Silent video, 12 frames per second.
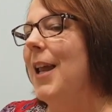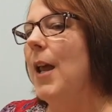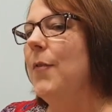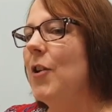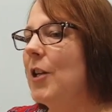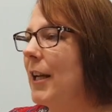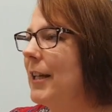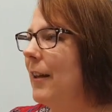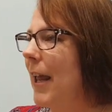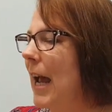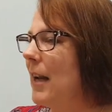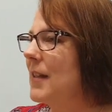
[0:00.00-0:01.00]
If you're lucky,
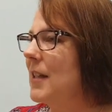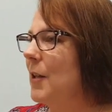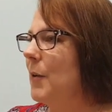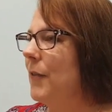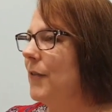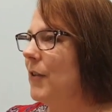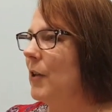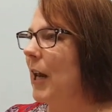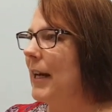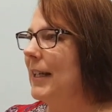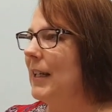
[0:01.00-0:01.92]
they ask you if you like